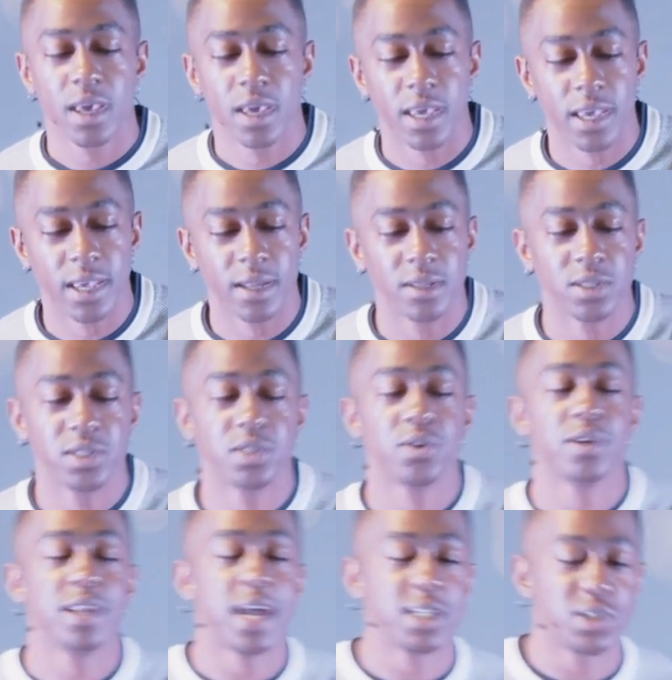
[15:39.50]
And
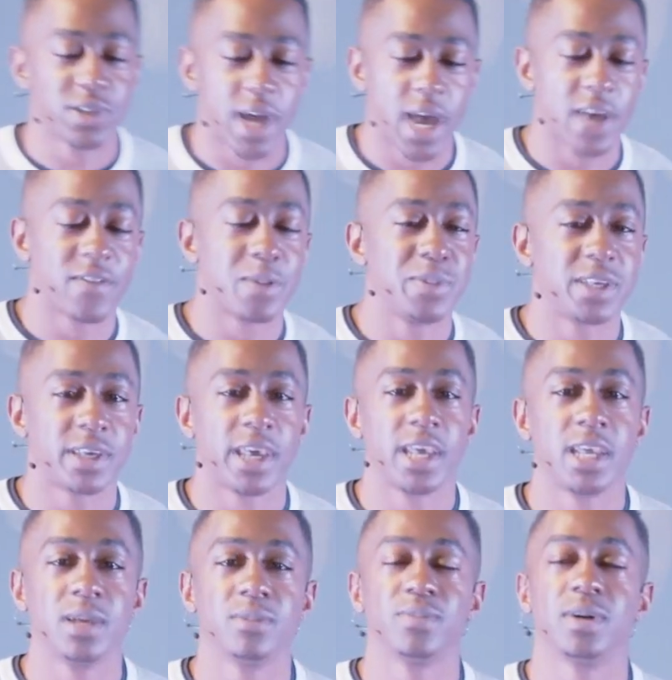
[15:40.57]
during that drive, I
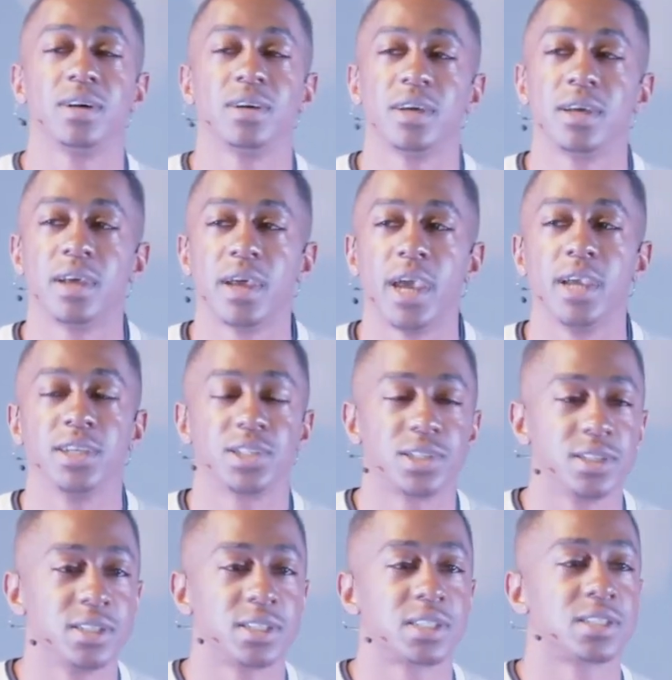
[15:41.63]
became
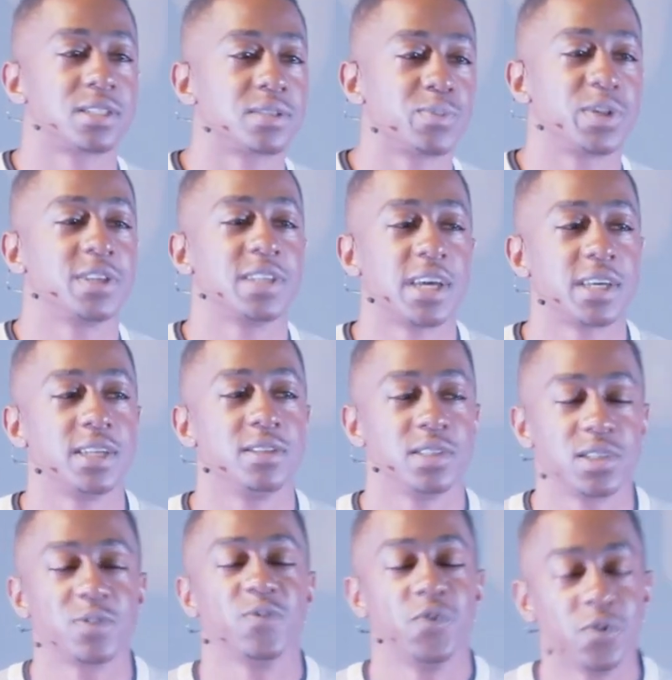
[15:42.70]
anxious because I couldn't
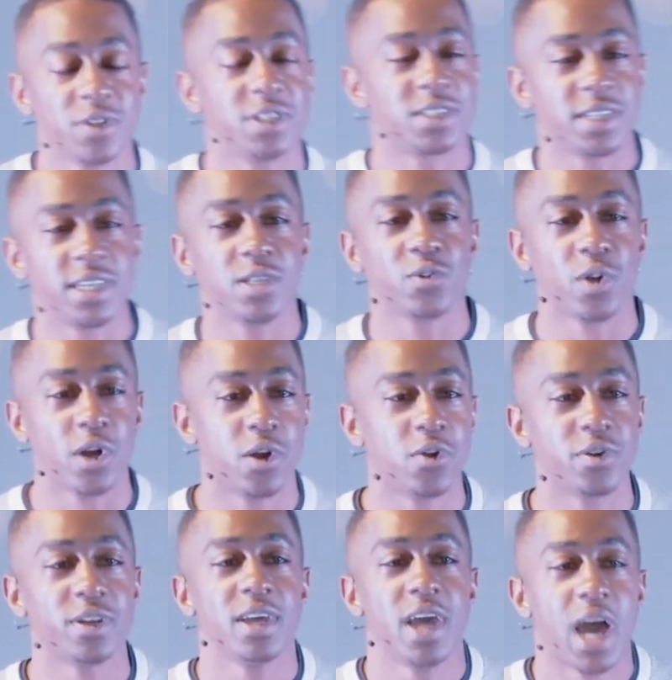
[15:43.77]
fully see the
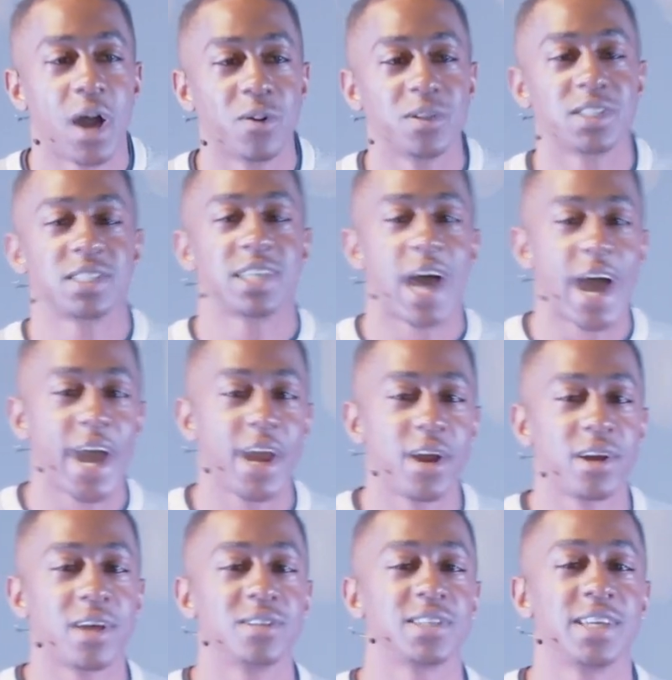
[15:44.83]
road. I was
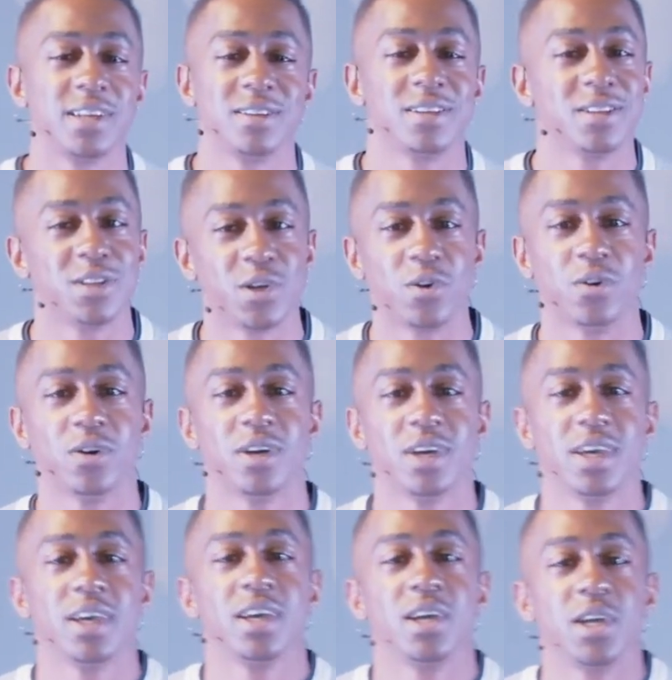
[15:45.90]
tired. I was getting a little
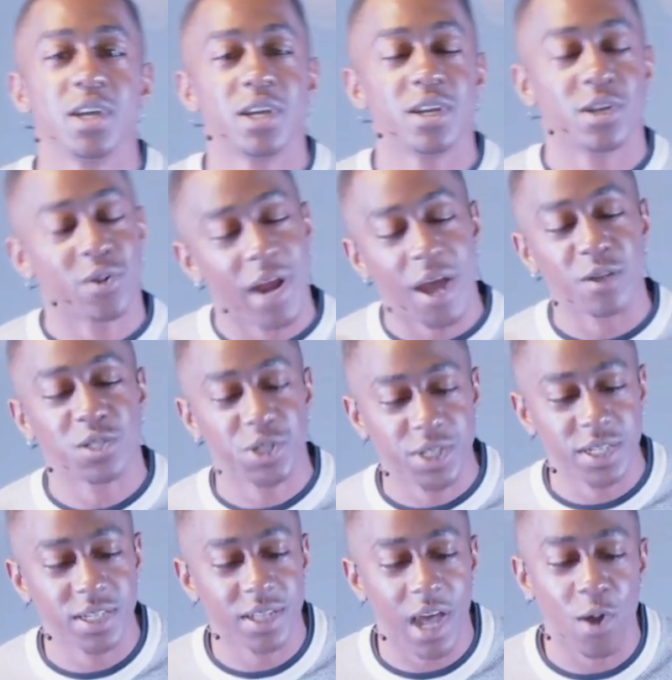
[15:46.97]

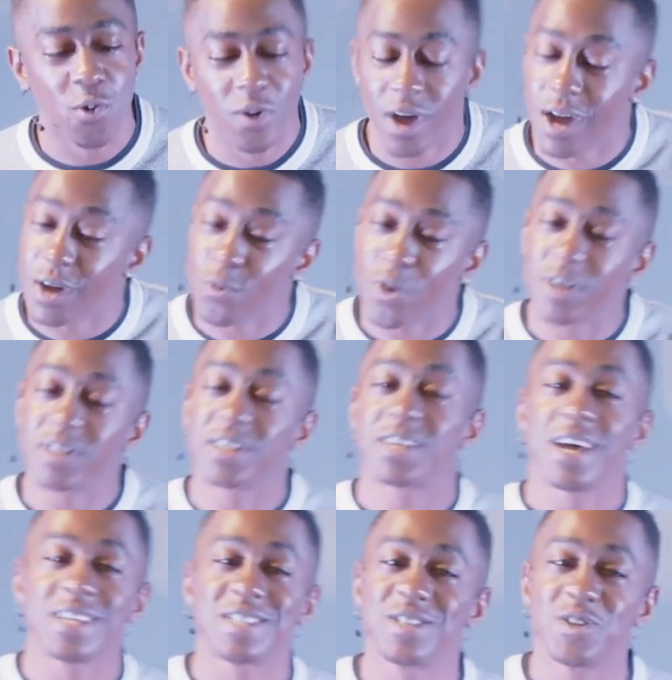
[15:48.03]
grouchy. I wanted to
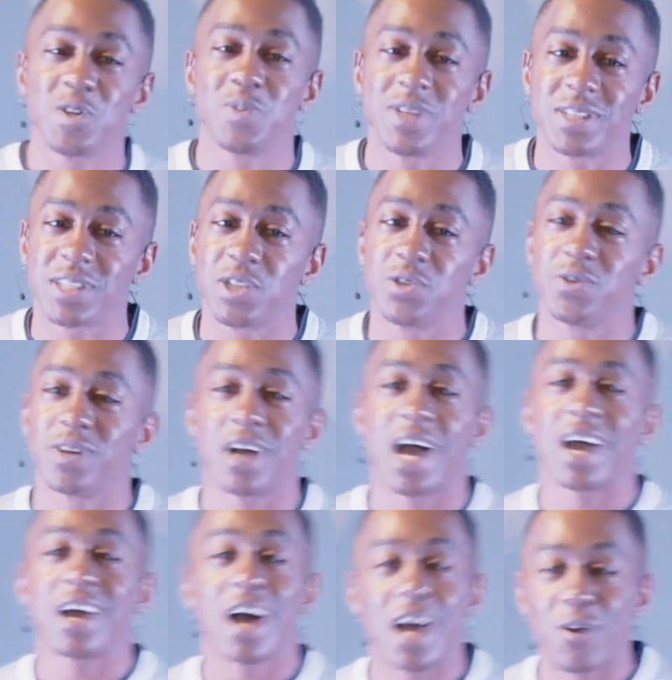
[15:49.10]
cuss a little bit too.
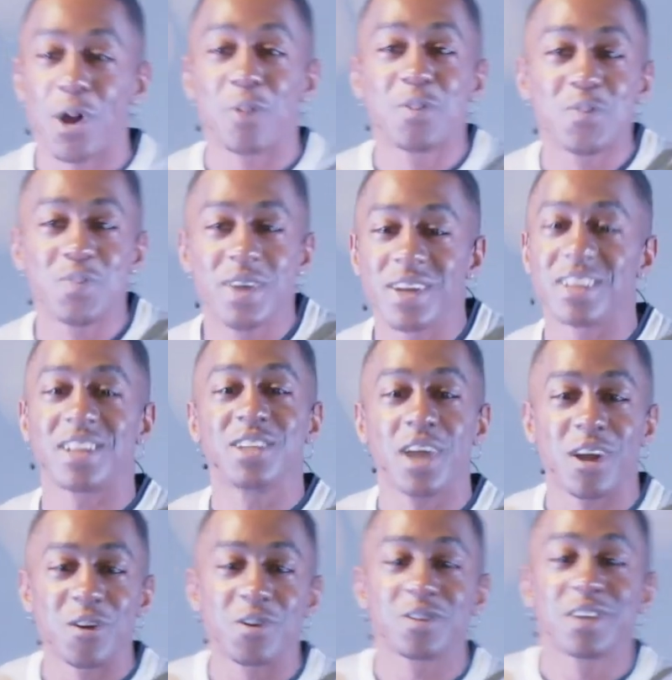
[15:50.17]
I'm admitting,
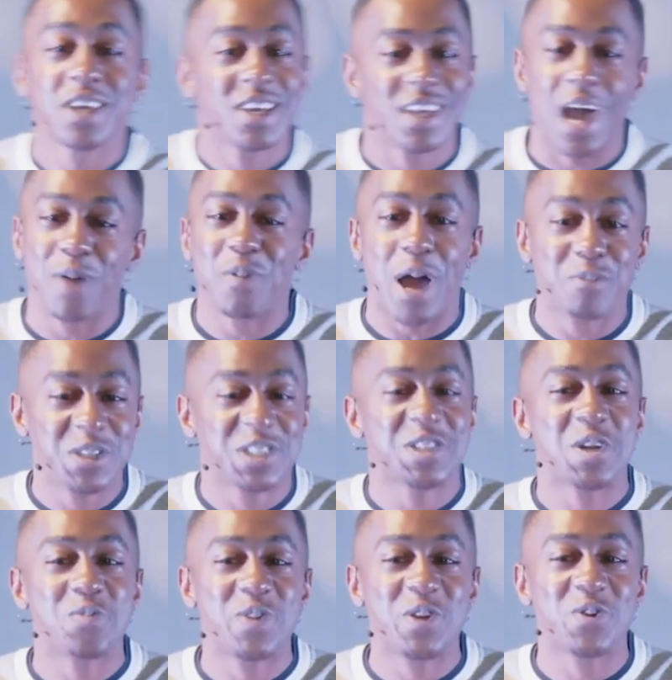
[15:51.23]
y'all don't, I'm just
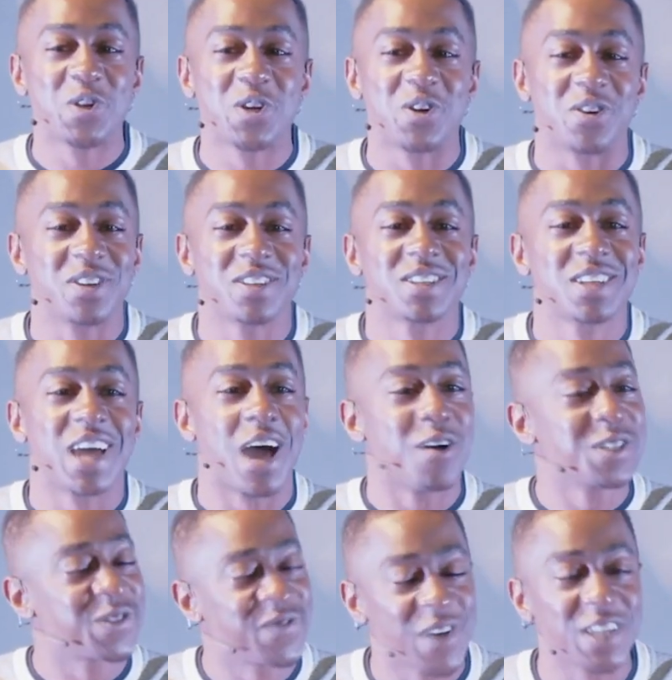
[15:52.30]
gonna be real. I
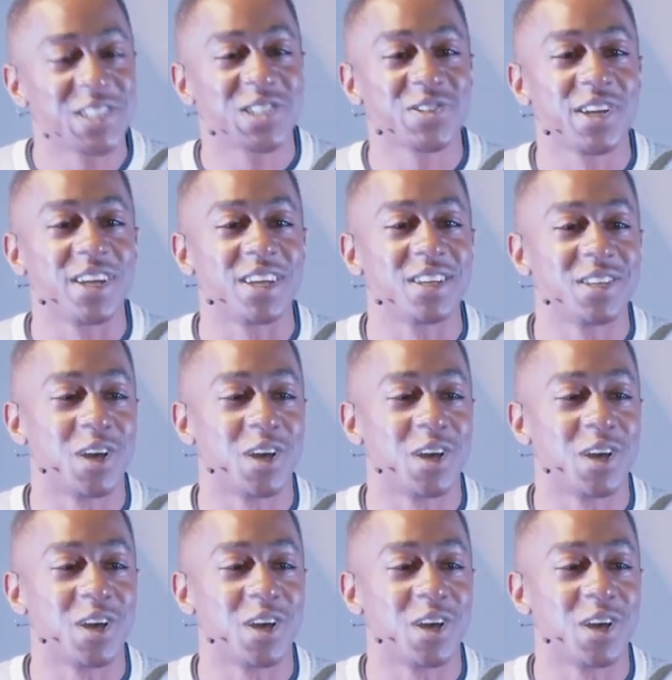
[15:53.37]
was frustrated.